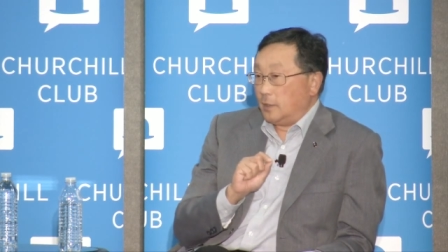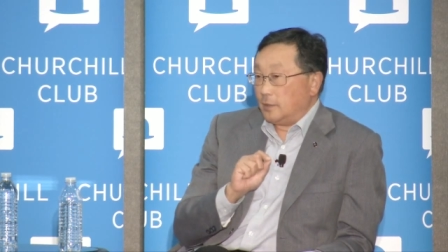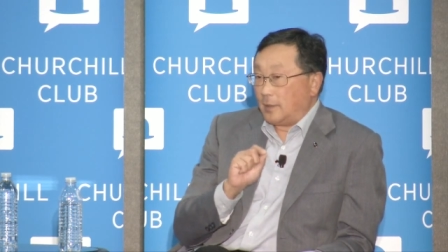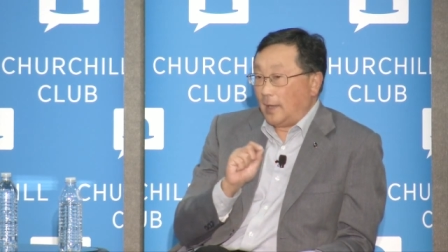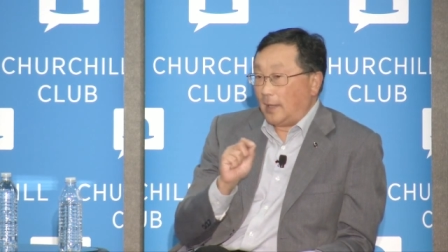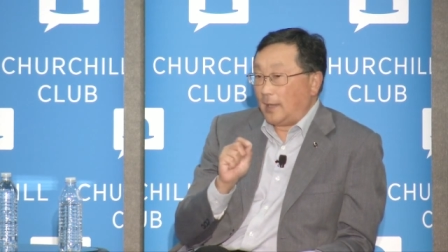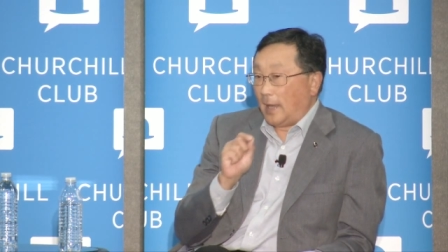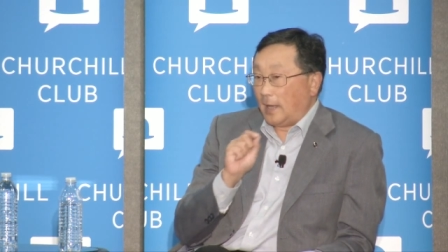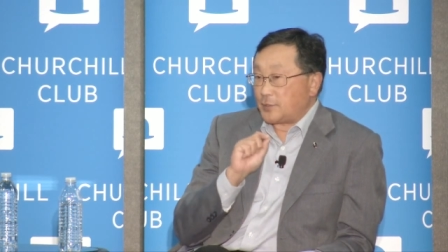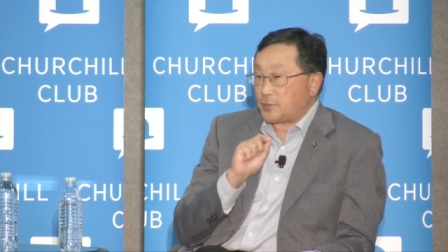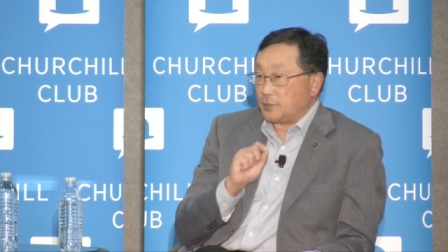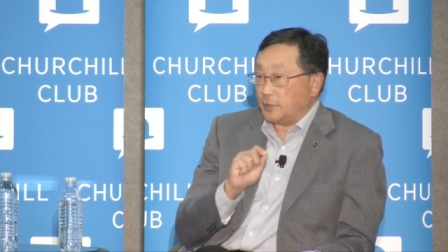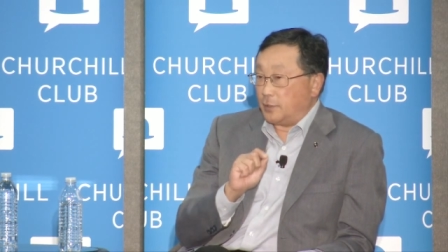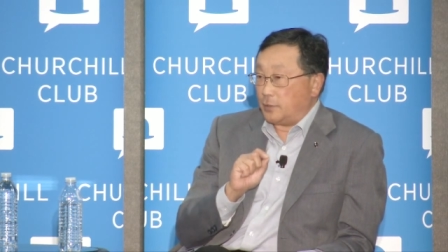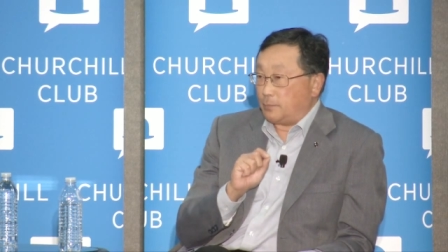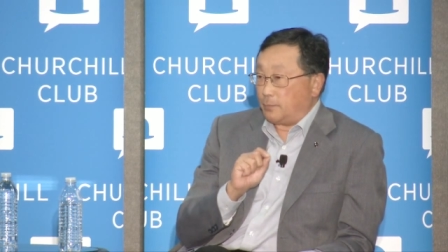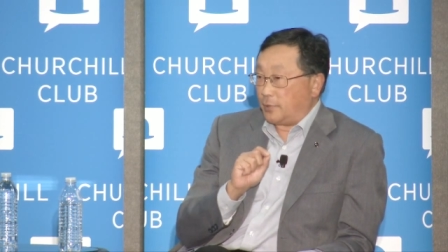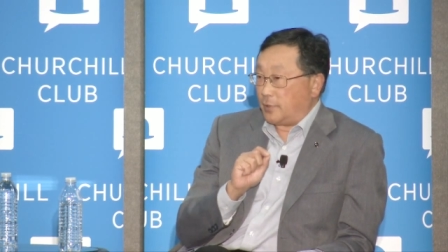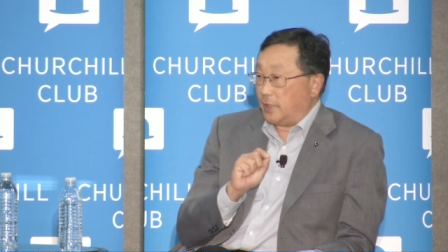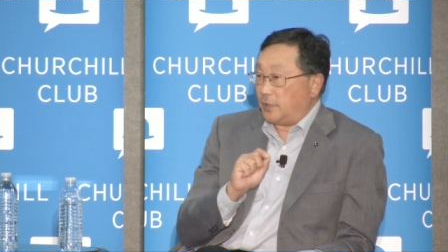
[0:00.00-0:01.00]
That actually
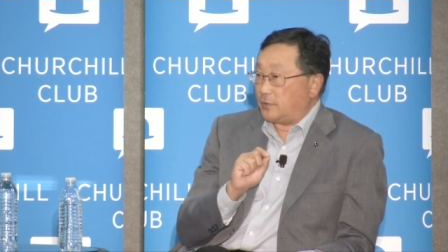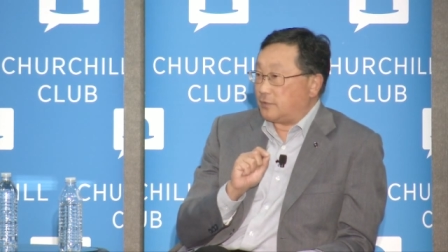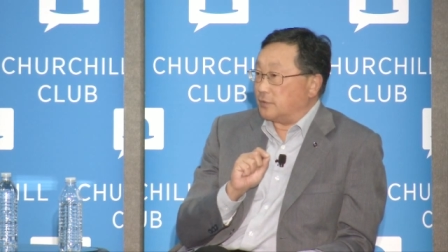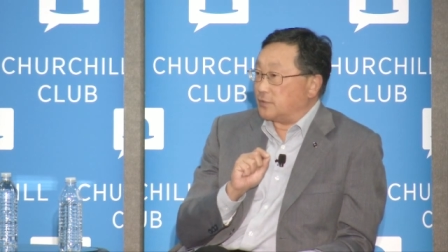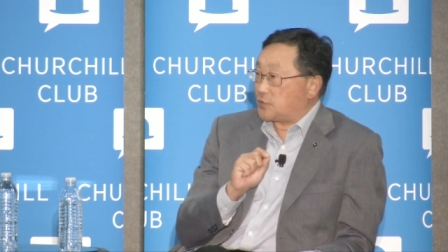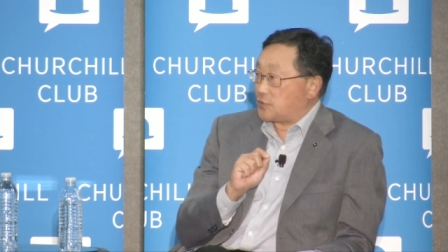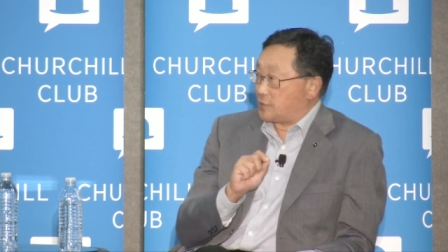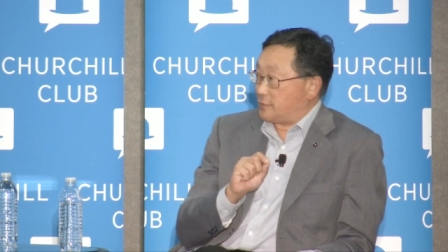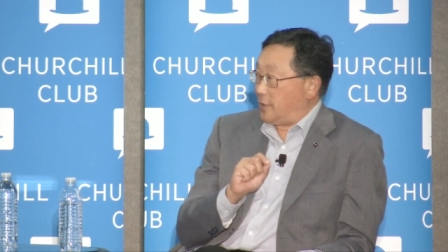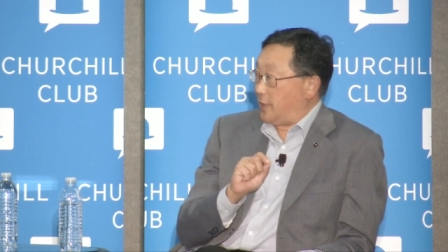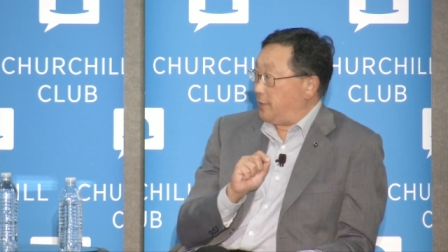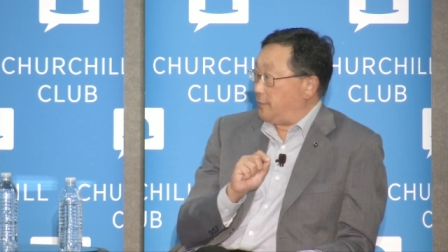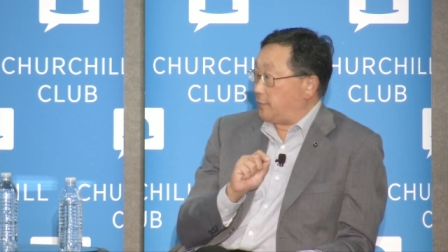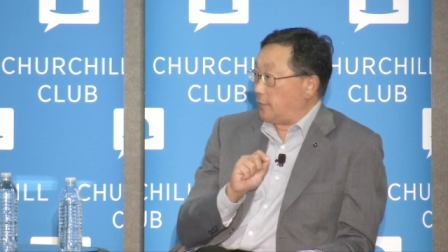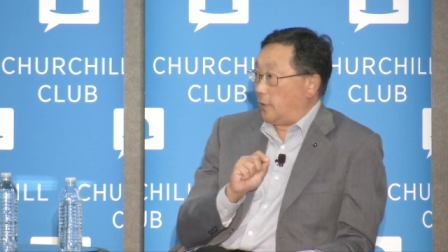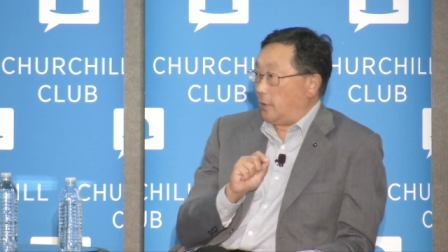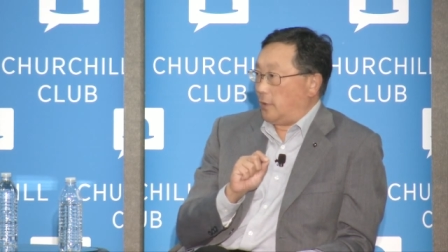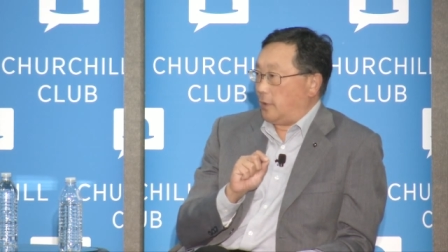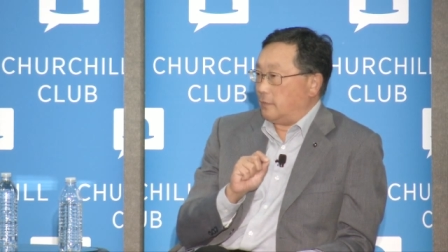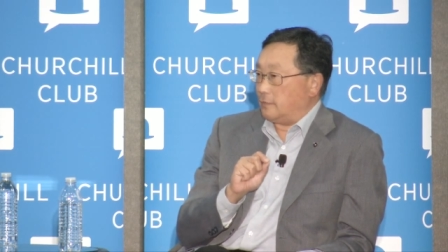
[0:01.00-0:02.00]
played to the
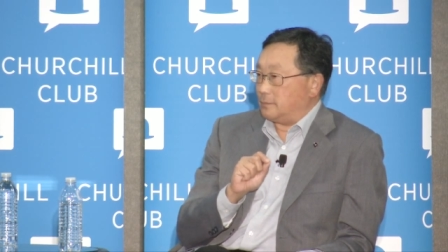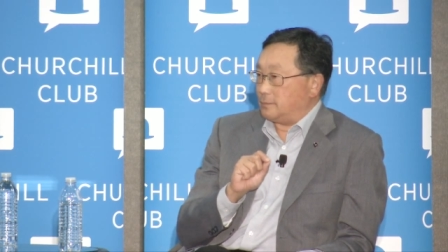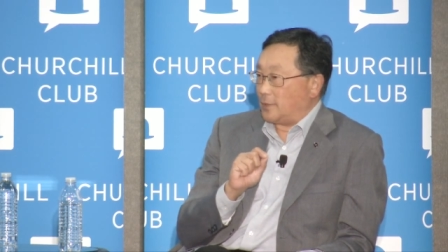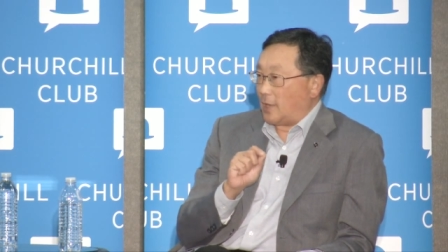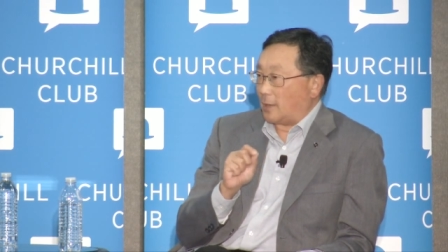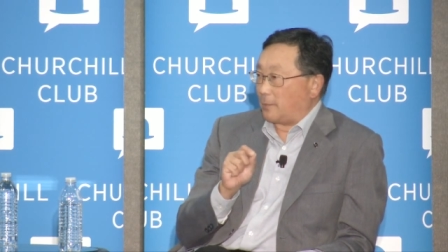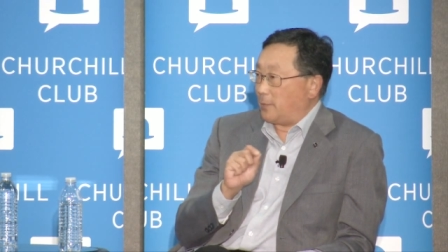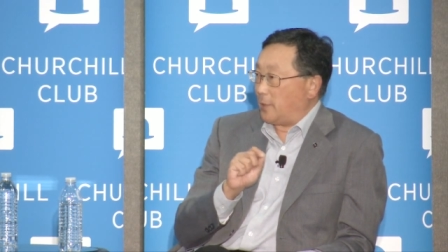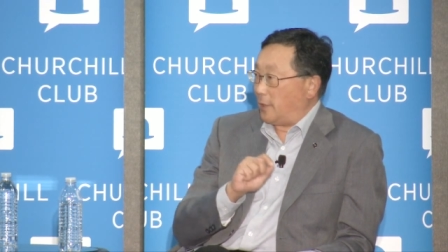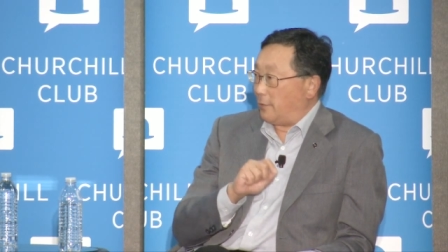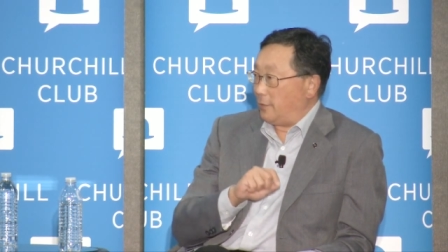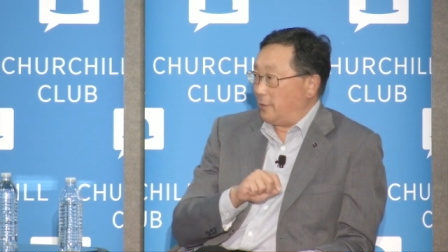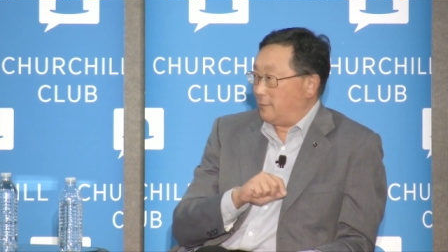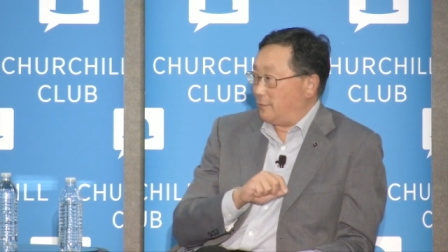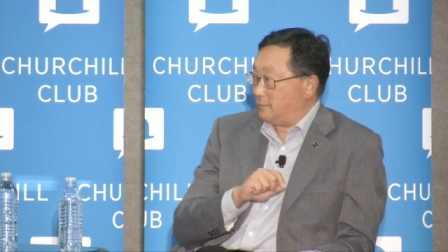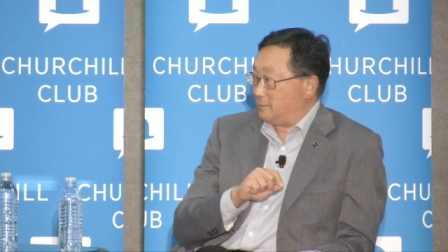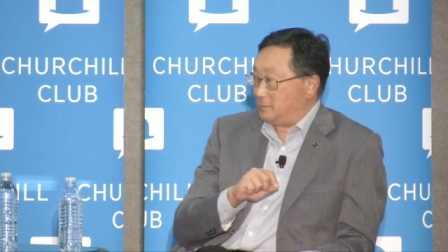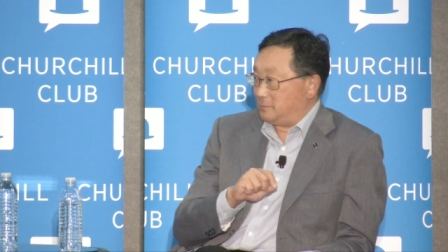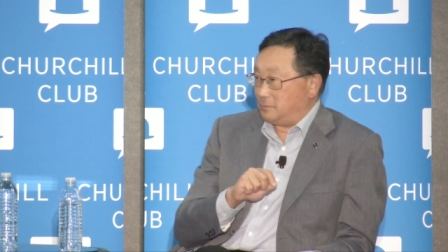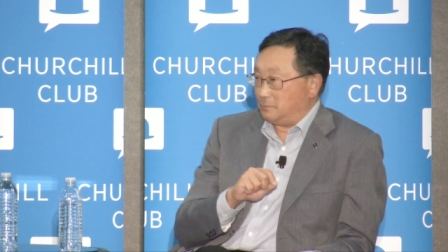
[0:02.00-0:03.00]
strength of BlackBerry
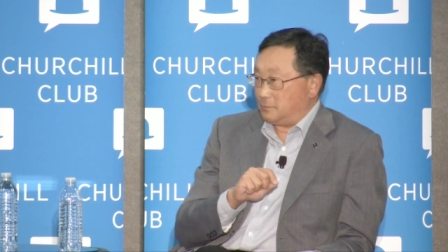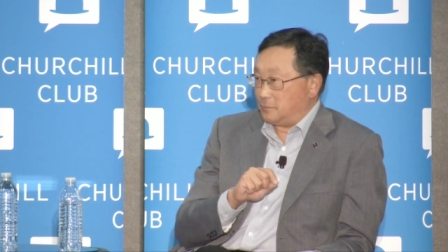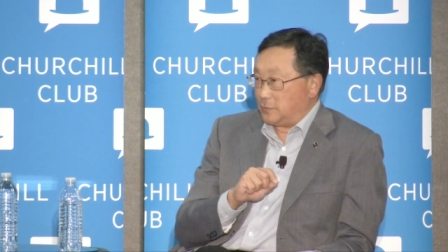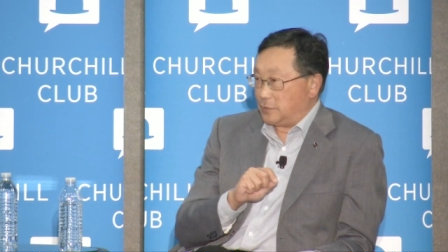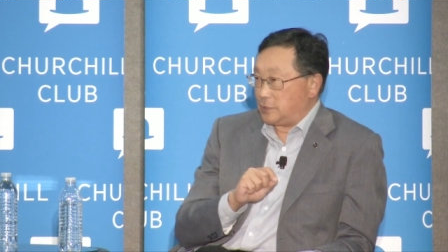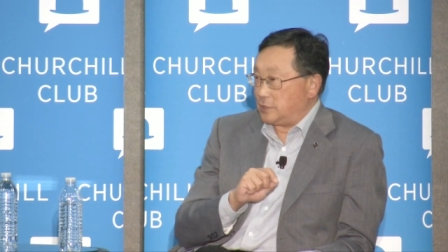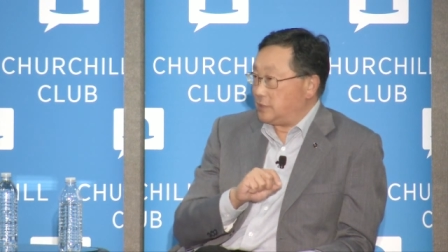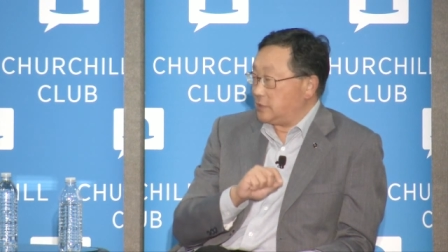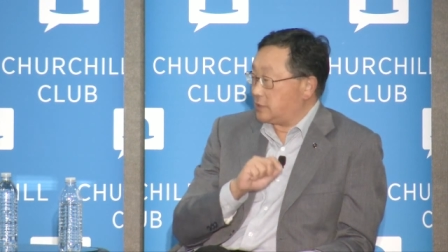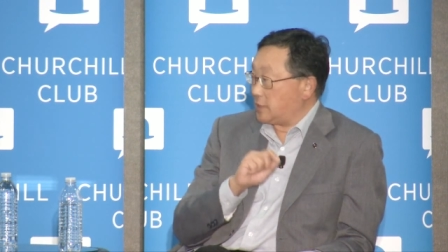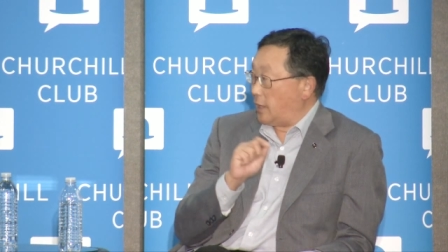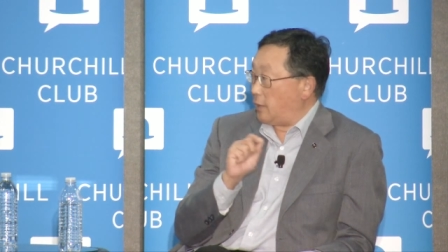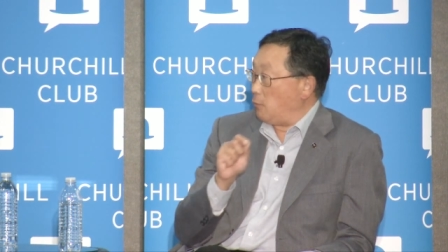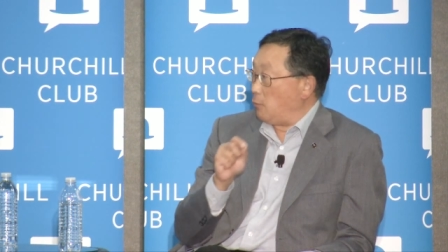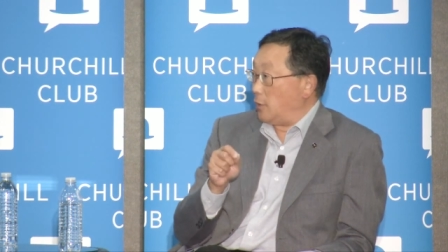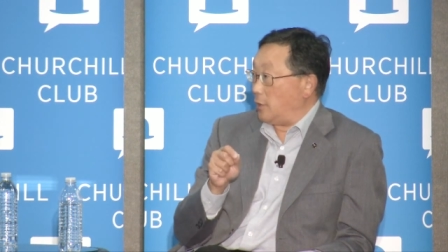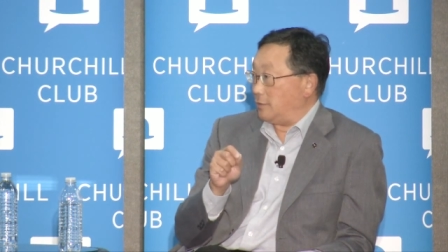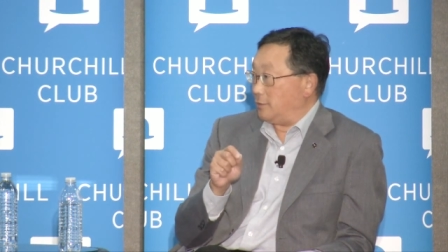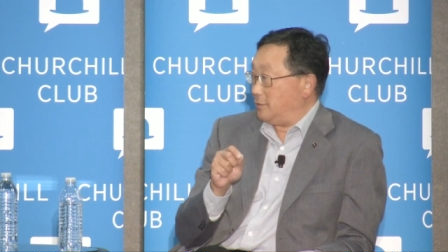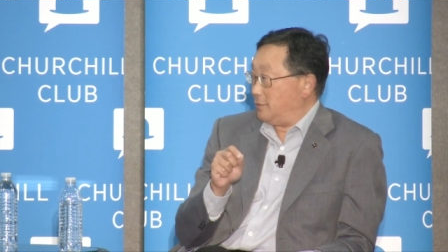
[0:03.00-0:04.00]
since day
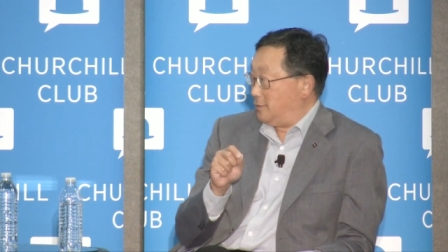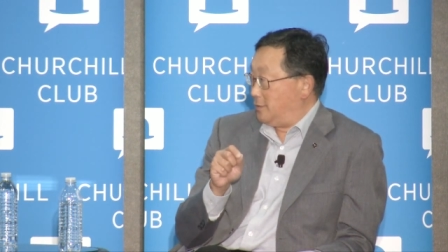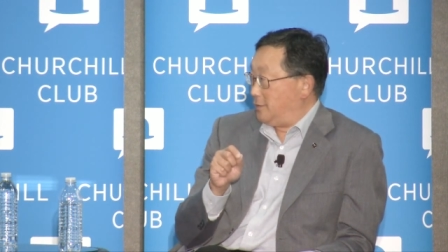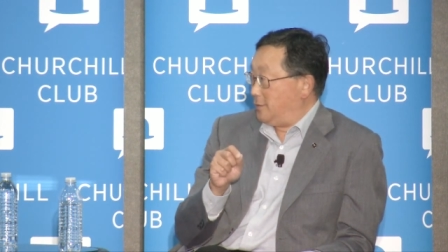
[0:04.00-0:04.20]
one.